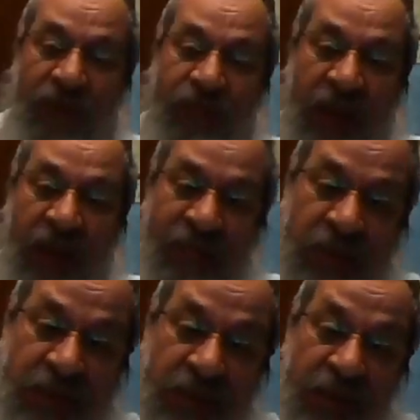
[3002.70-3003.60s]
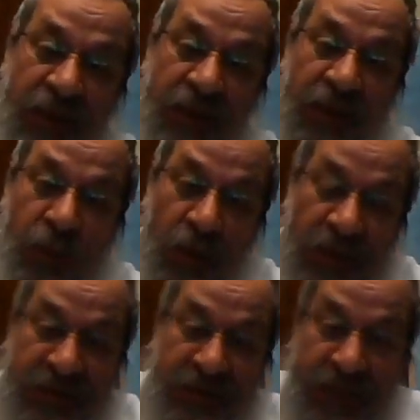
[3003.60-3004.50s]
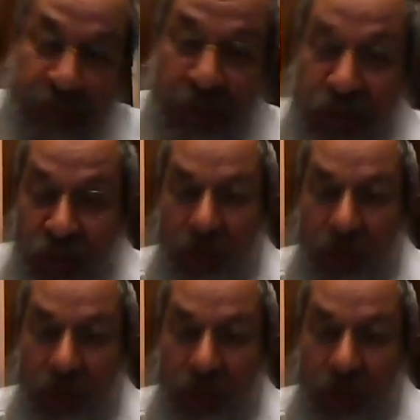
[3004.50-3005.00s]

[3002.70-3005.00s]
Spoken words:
Tevis. It was Mitzvah